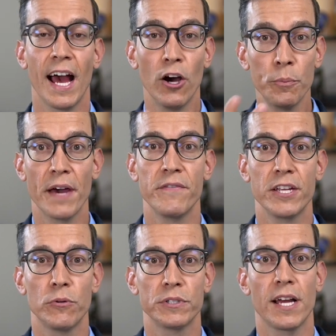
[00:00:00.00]
I hope that
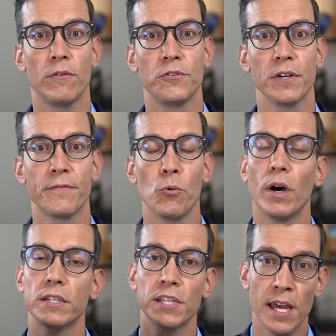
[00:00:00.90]
video was helpful. If it
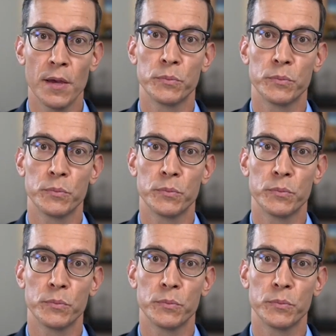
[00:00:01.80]
was,